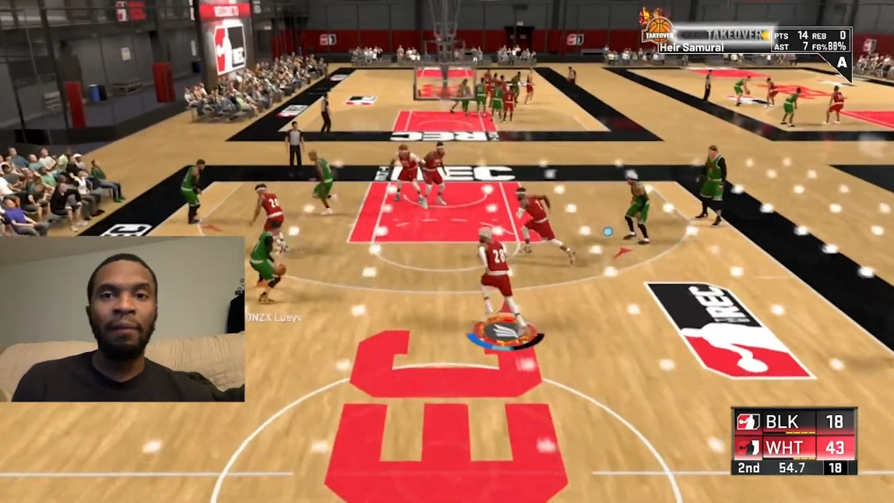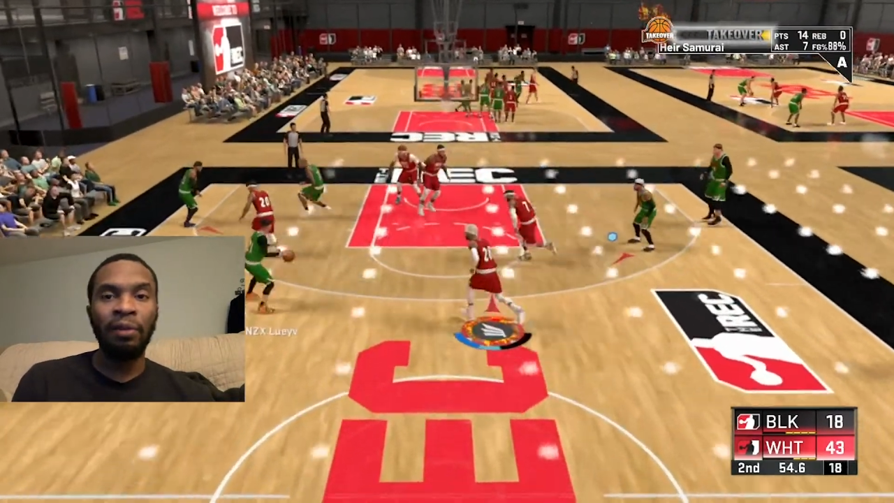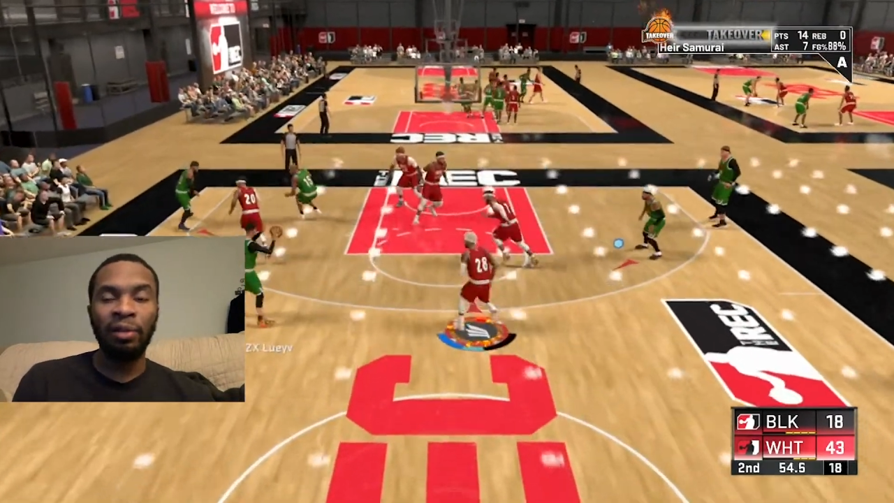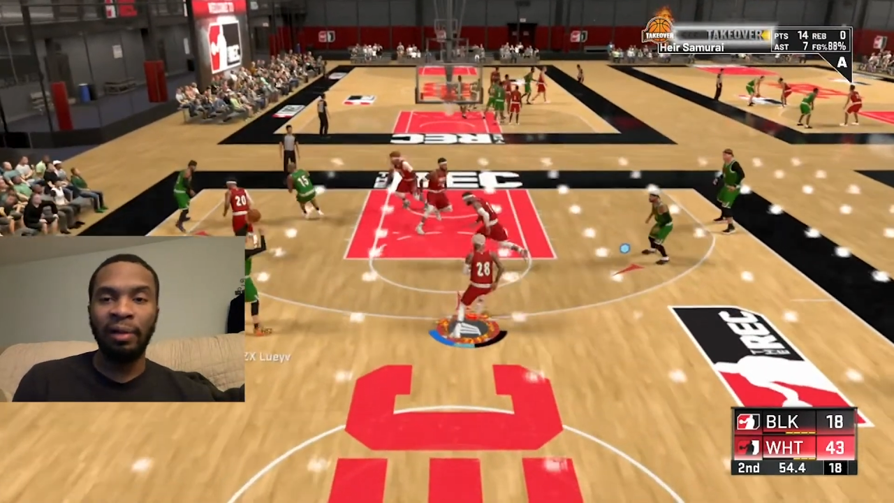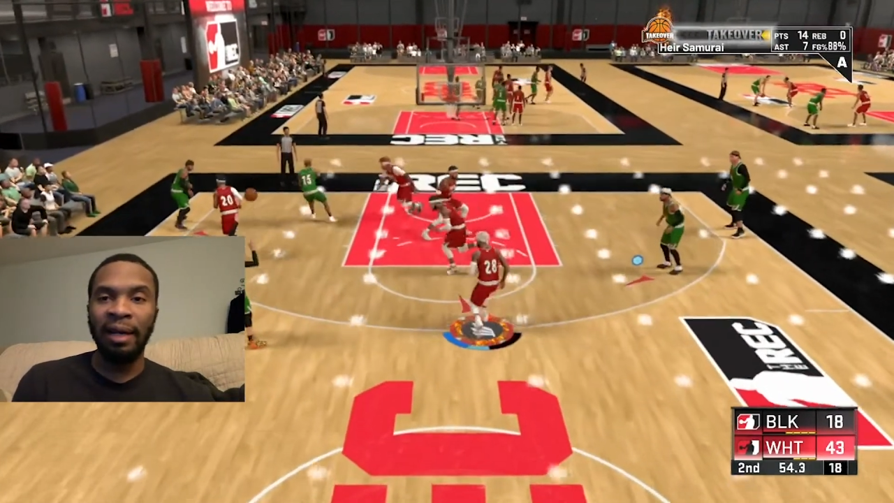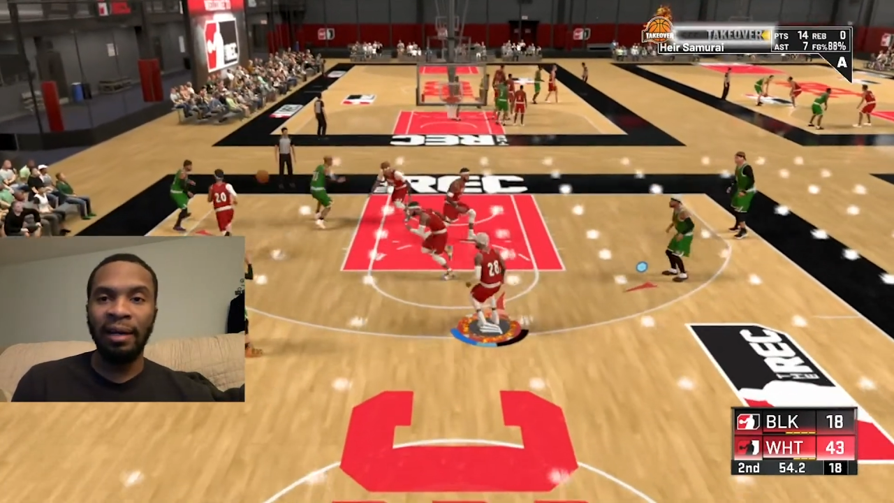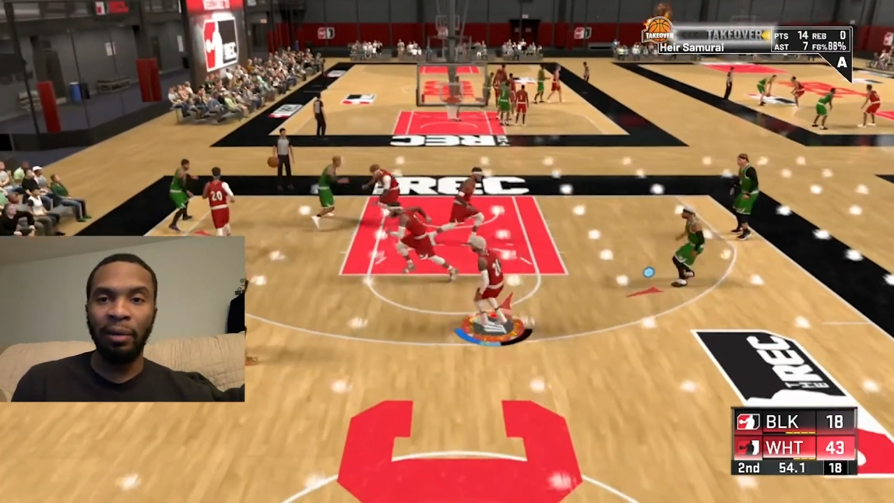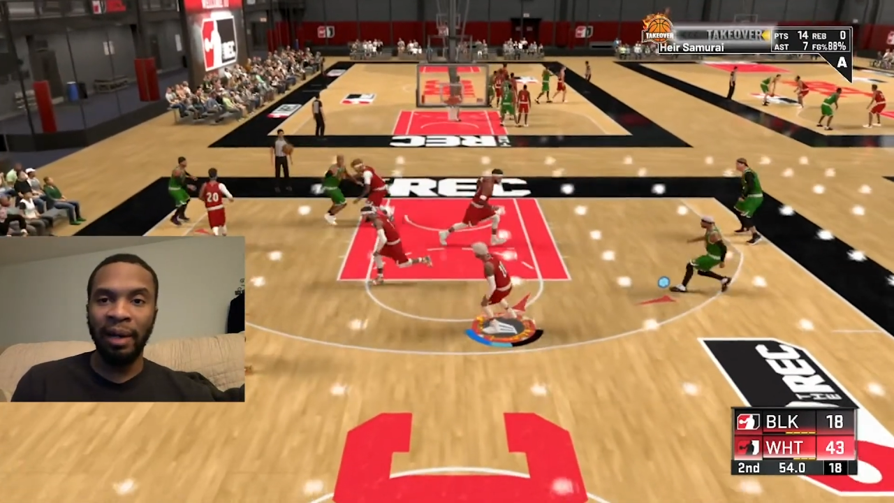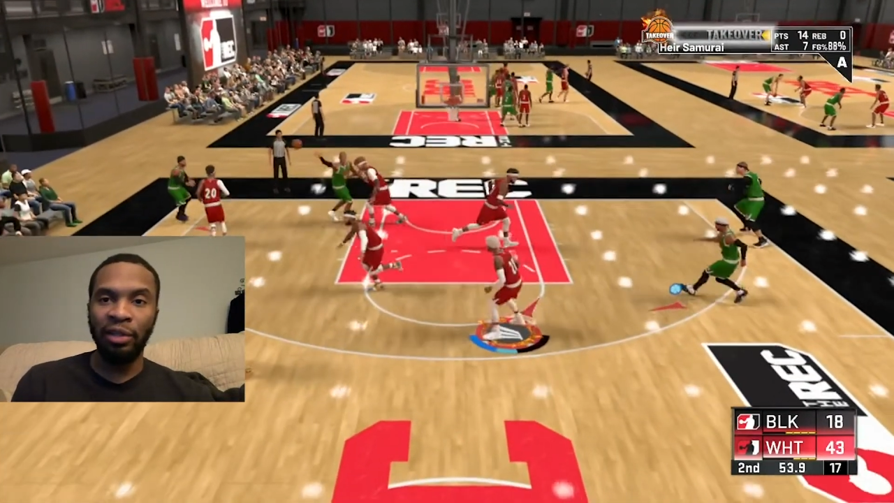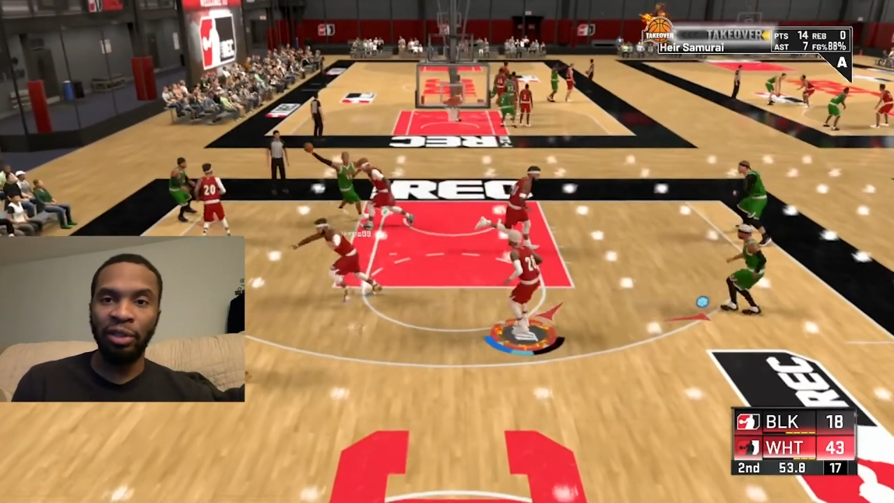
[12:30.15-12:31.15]
but you don't have that
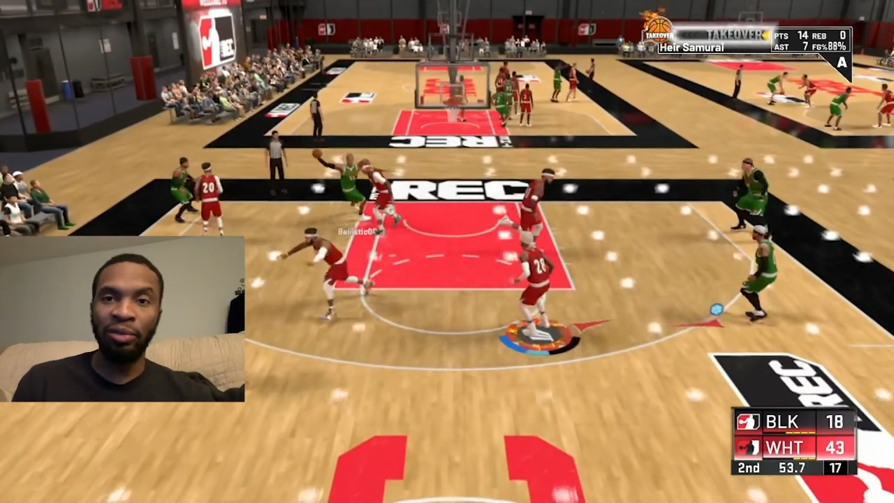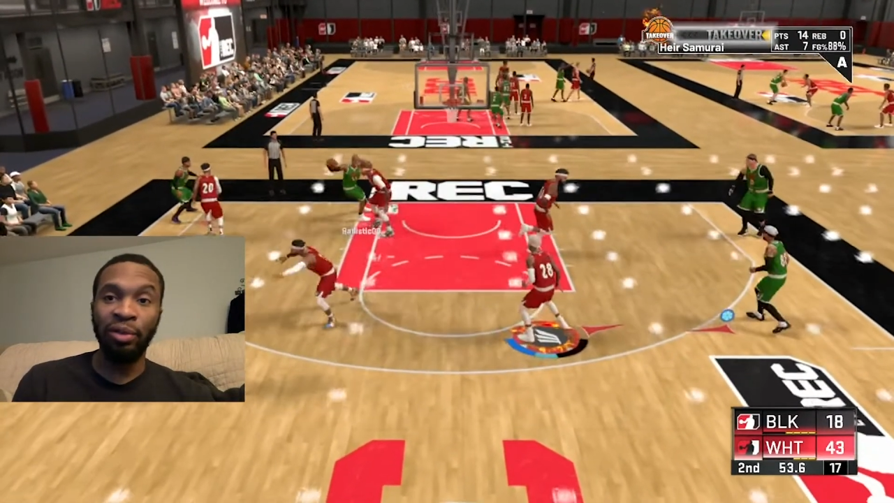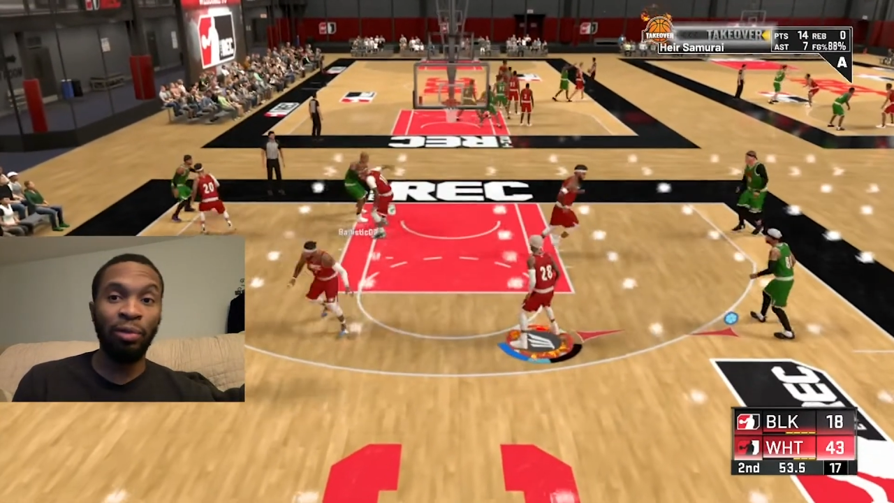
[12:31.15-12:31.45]
great at shooting.